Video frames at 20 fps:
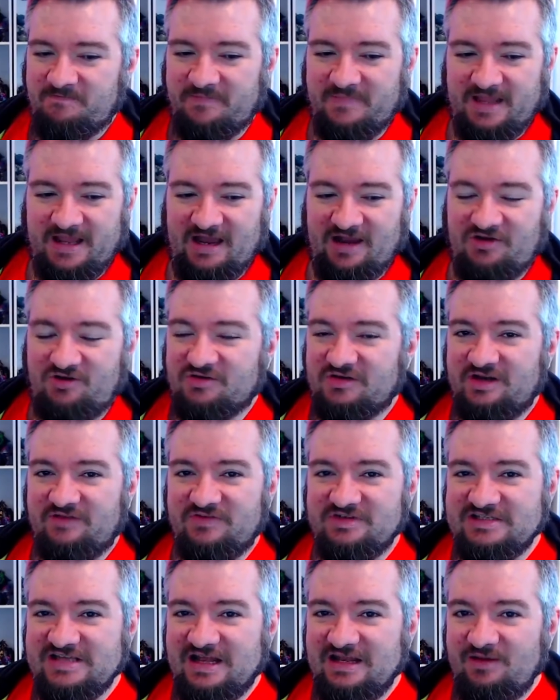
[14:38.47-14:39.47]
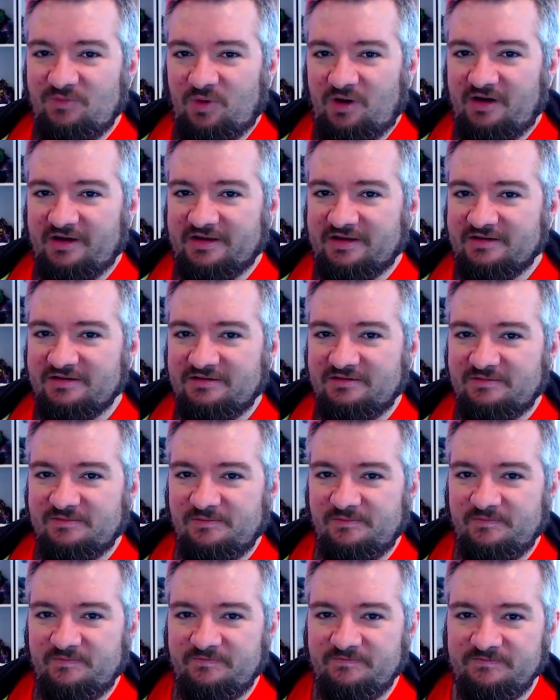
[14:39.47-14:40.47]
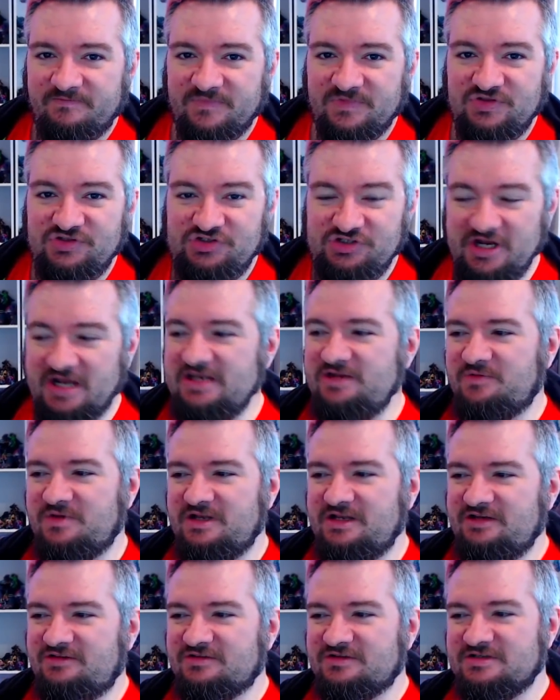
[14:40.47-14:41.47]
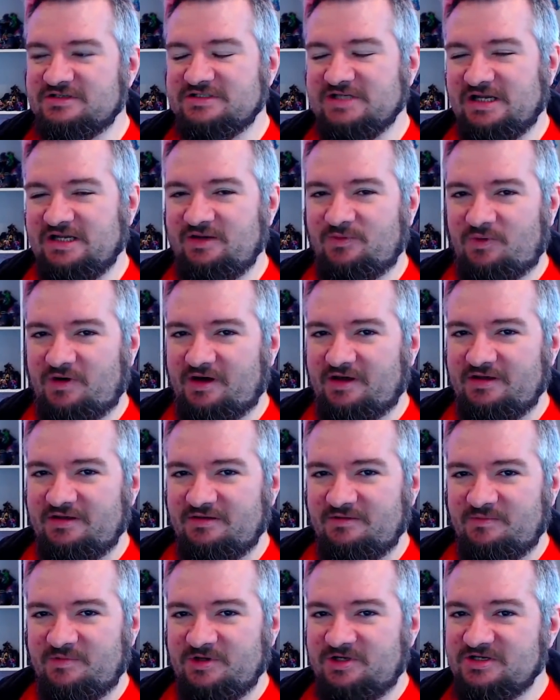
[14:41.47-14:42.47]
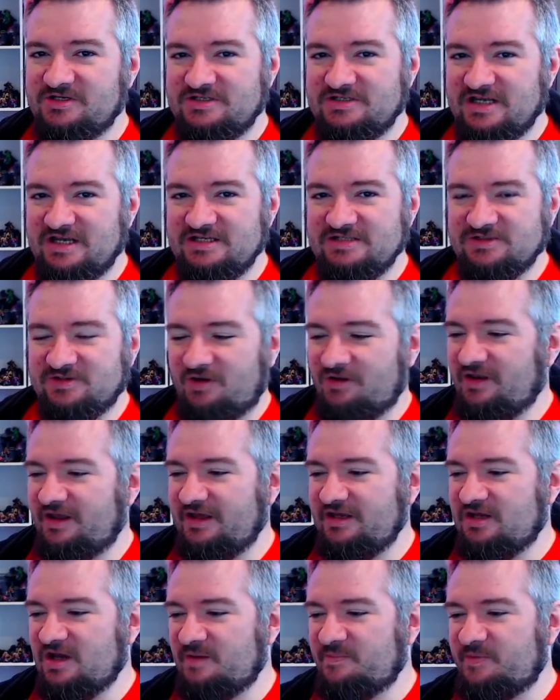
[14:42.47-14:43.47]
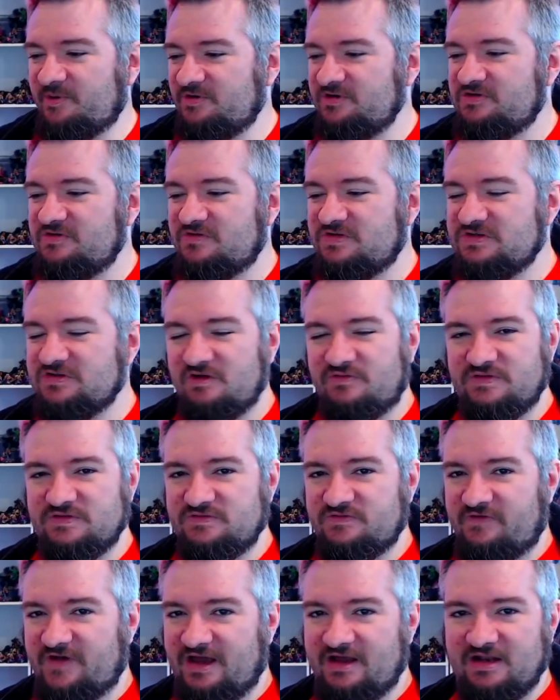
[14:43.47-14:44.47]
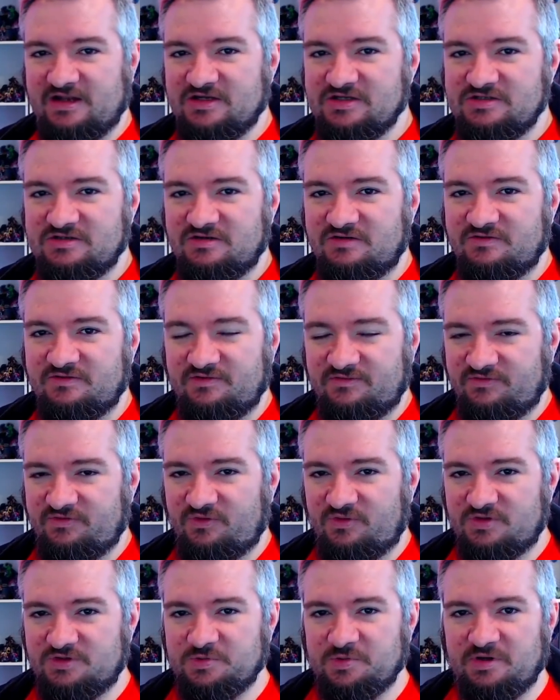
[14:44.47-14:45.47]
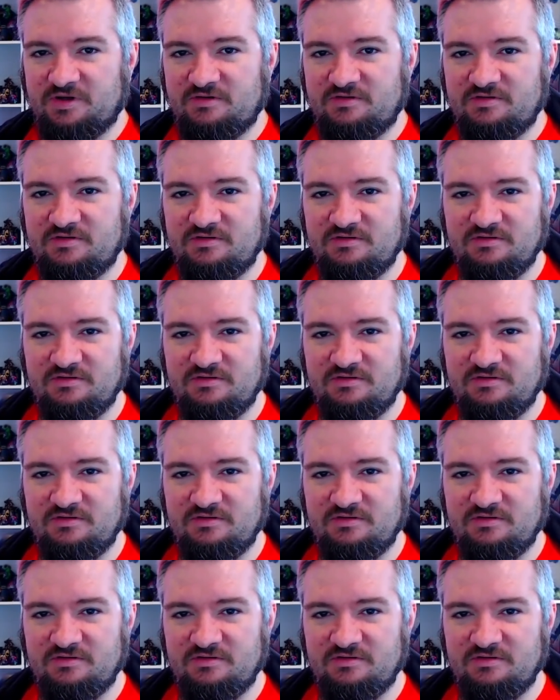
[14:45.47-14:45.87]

I couldn't even tell you why. Genuinely couldn't tell you why. Because it's not like a bunch of stuff has vanished from Forge World.